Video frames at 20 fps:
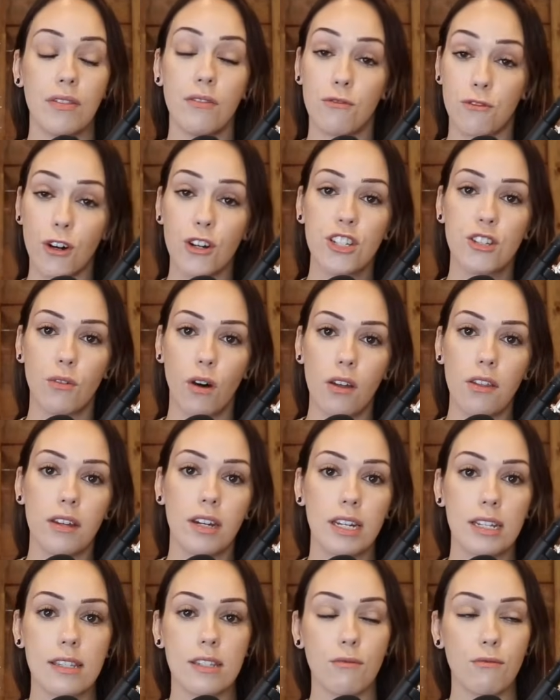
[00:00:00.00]
First of all, they
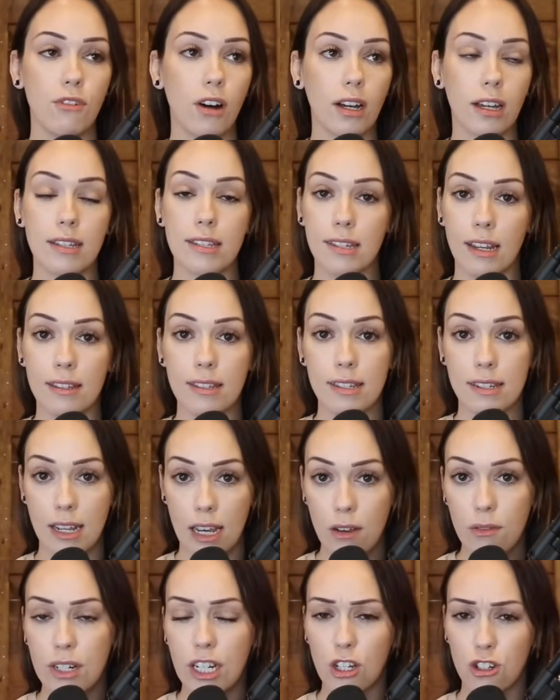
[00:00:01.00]
need some fucking
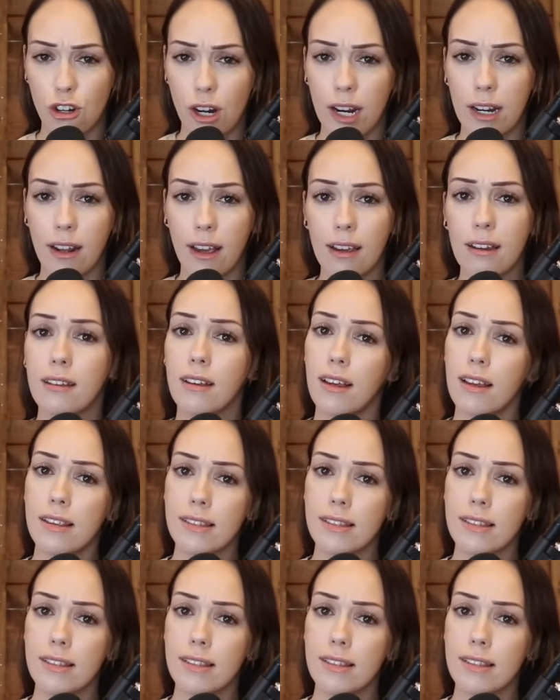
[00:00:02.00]
sensitivity training.